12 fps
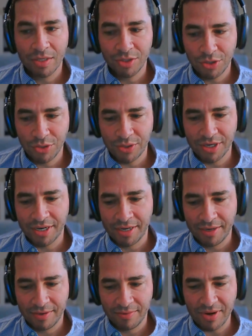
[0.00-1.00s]
Sure.
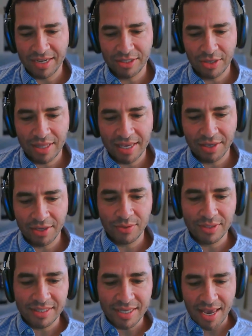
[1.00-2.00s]
Right. So like you
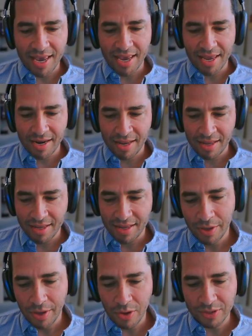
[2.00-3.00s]
said,
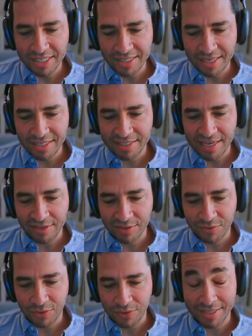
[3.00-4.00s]
OCD
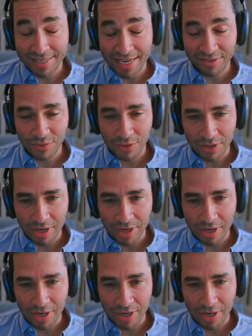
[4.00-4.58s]
stands for